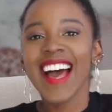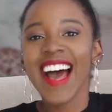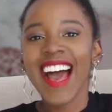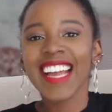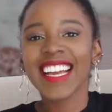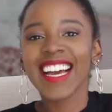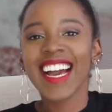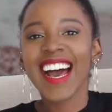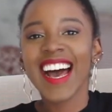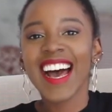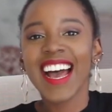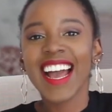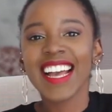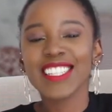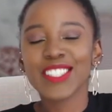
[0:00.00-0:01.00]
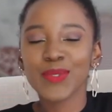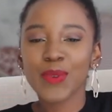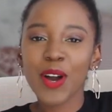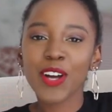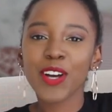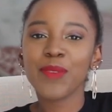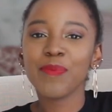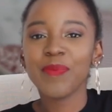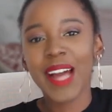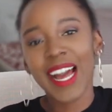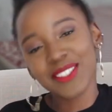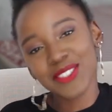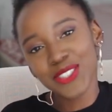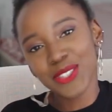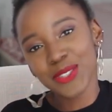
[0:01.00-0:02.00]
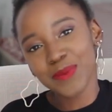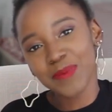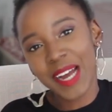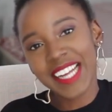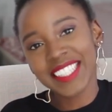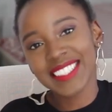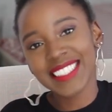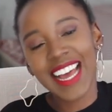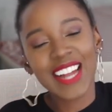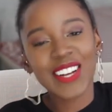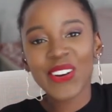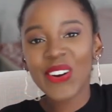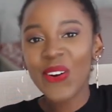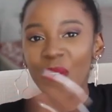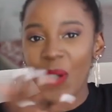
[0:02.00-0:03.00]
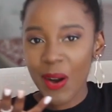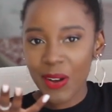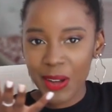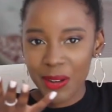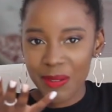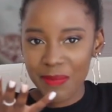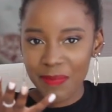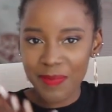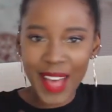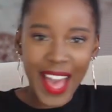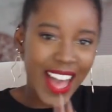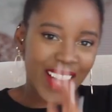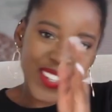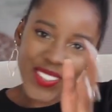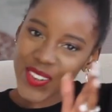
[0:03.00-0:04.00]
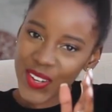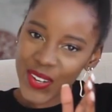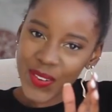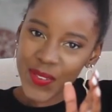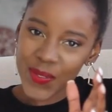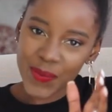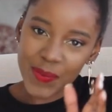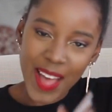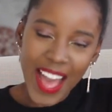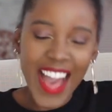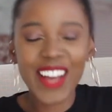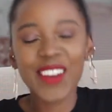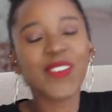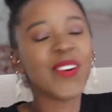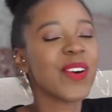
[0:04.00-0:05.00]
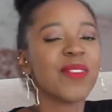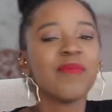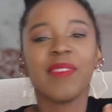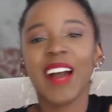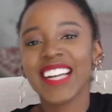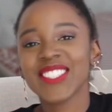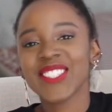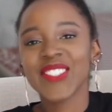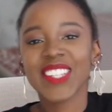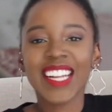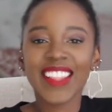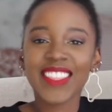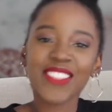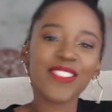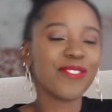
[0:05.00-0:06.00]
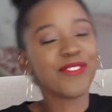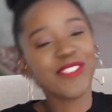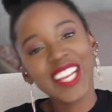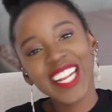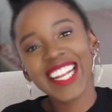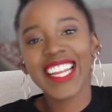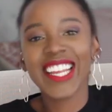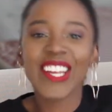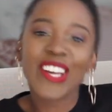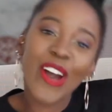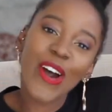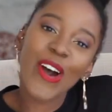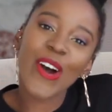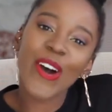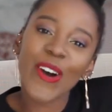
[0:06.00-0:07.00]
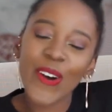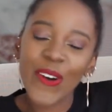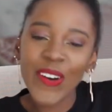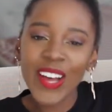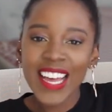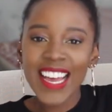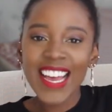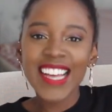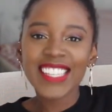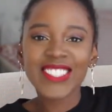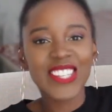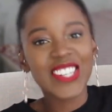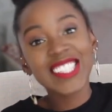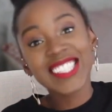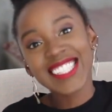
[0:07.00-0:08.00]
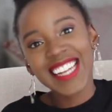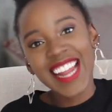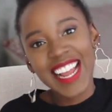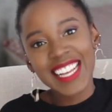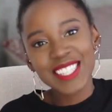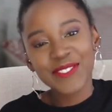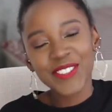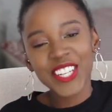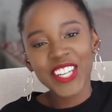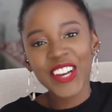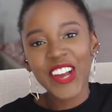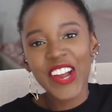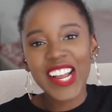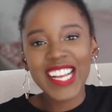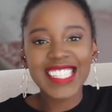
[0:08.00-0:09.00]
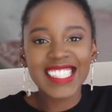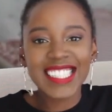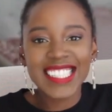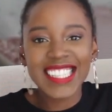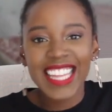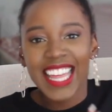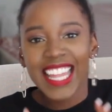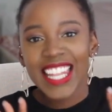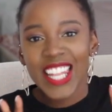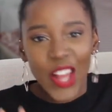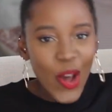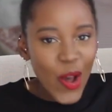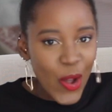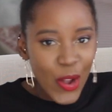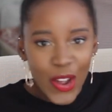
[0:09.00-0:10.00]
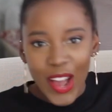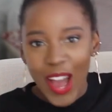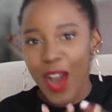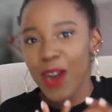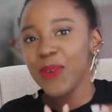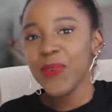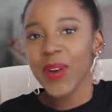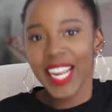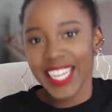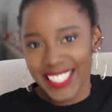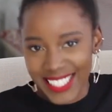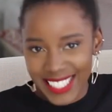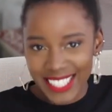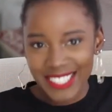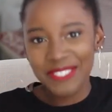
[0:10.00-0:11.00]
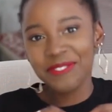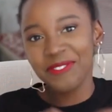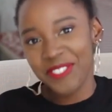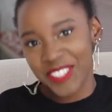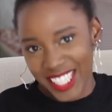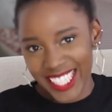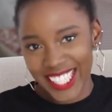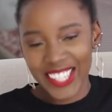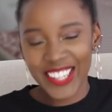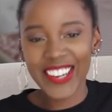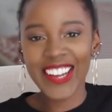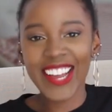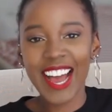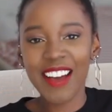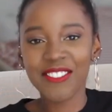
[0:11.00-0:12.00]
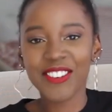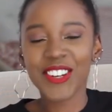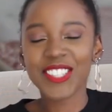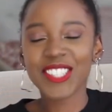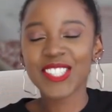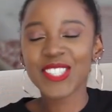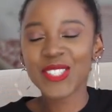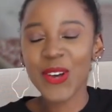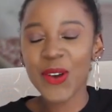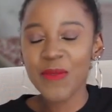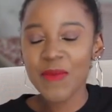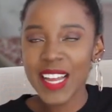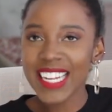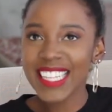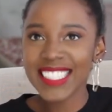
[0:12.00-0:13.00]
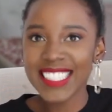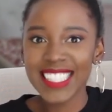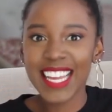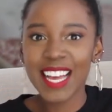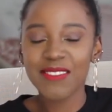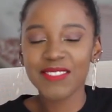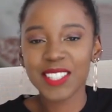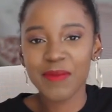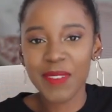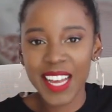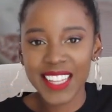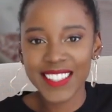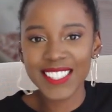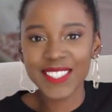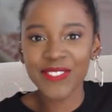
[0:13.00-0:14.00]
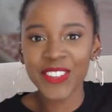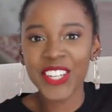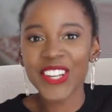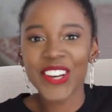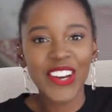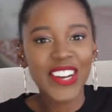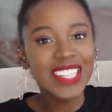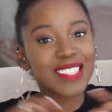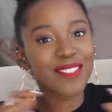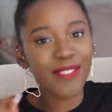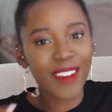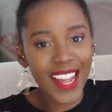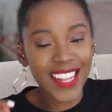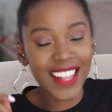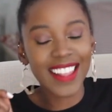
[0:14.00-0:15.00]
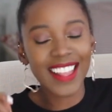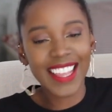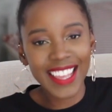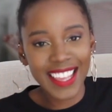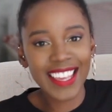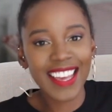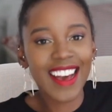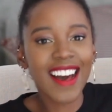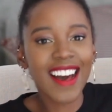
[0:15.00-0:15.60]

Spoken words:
Hi guys, welcome back to my channel. Welcome back to another video. So today's video is the long awaited video. I've gotten so many DMs about this video. It's finally here.